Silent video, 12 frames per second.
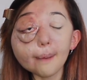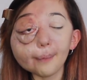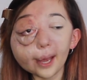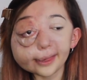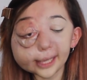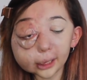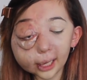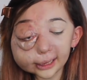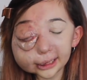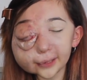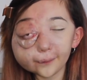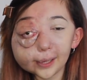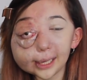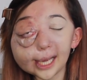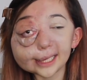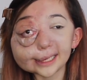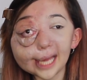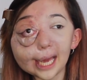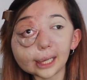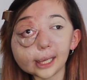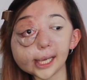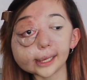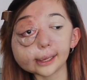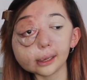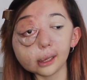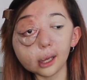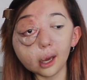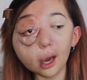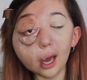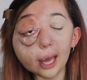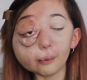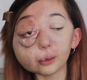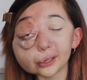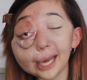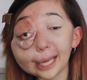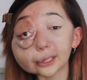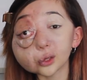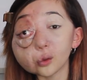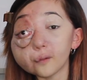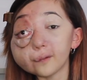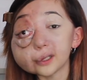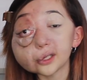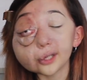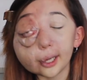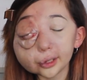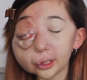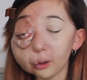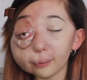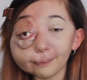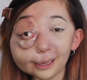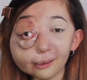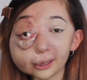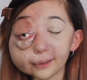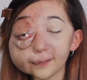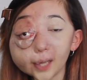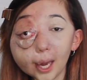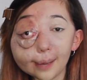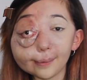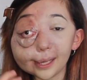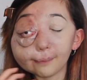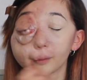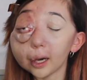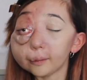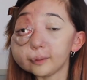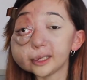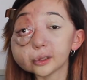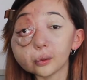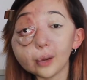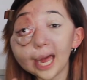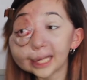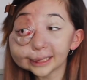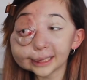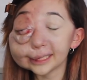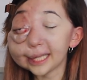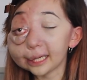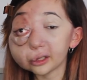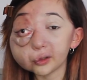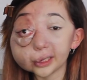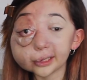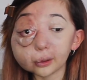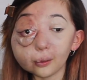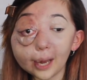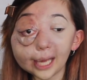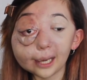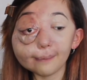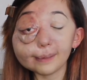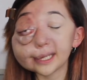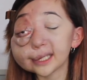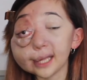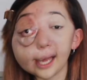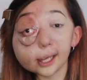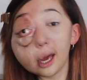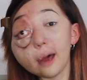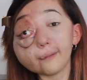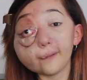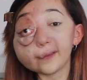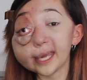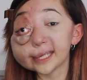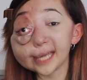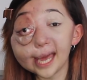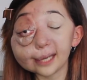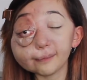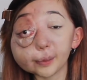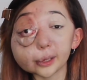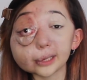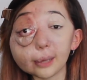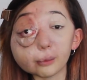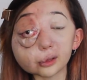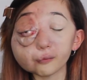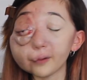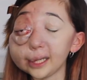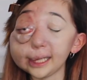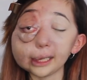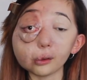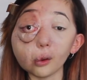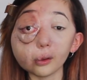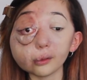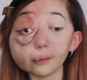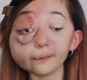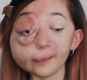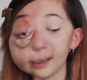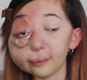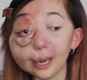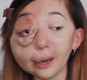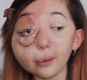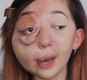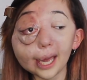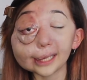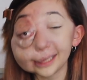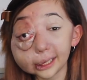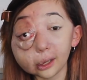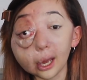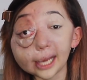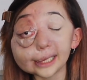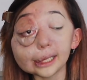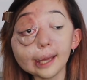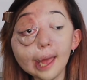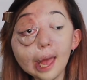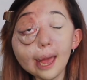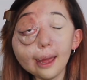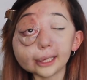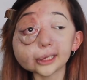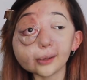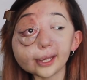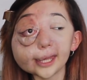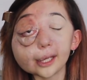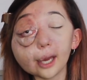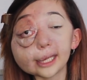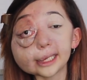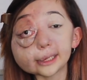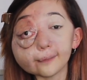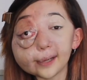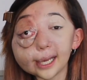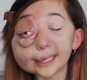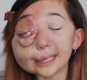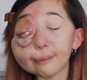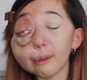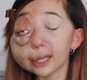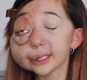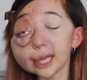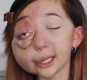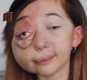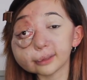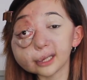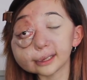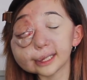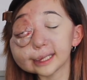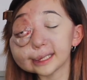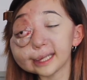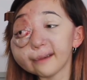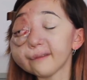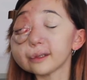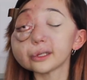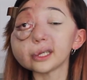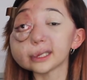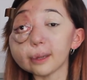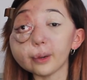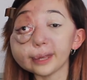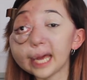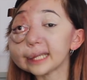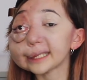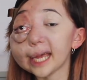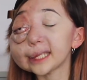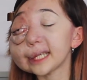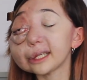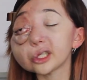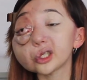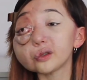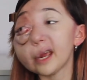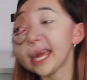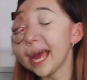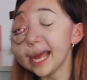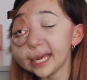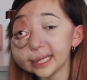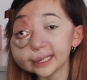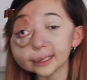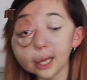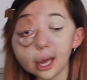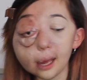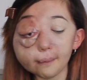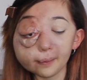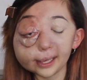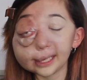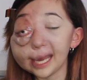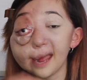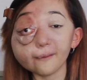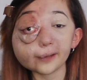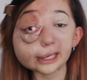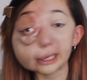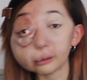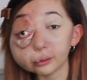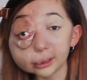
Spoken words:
but I think I need to realise that like I wasn't at school for such a long period of time in primary school and in secondary school, and I missed like half of year 10 because I was really not very well, and year 9, and so I think I need to realise that my circumstances are different to someone that's getting straight A's in every single